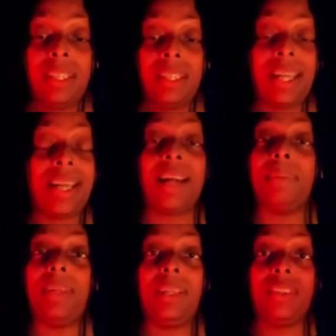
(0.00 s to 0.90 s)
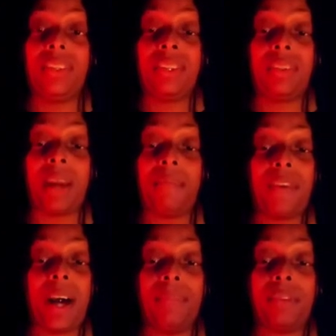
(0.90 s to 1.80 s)
They gotta be. Type
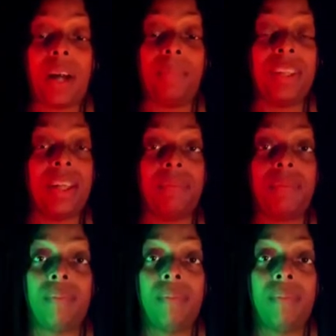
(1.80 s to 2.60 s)
five, top 10.